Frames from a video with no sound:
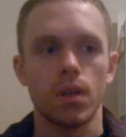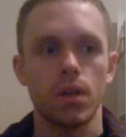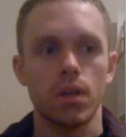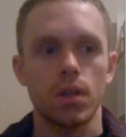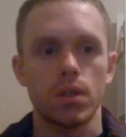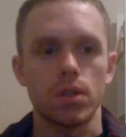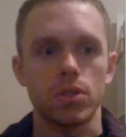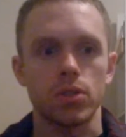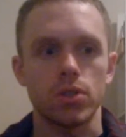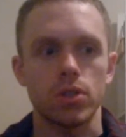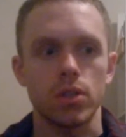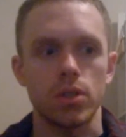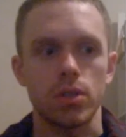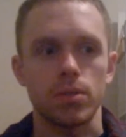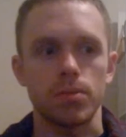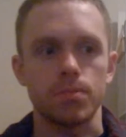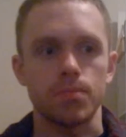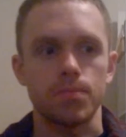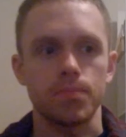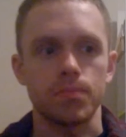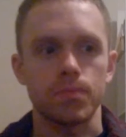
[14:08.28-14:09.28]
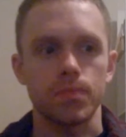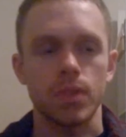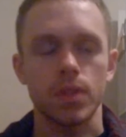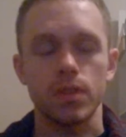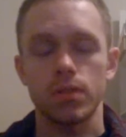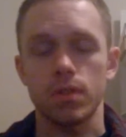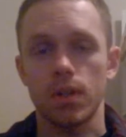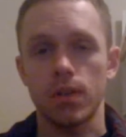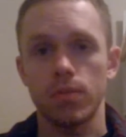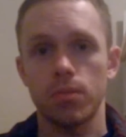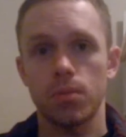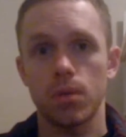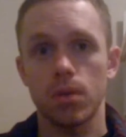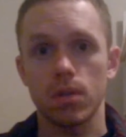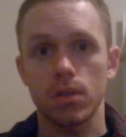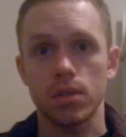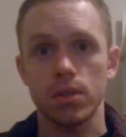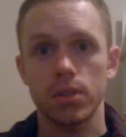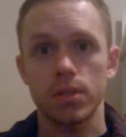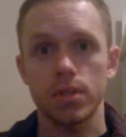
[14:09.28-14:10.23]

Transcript: So the stuff works.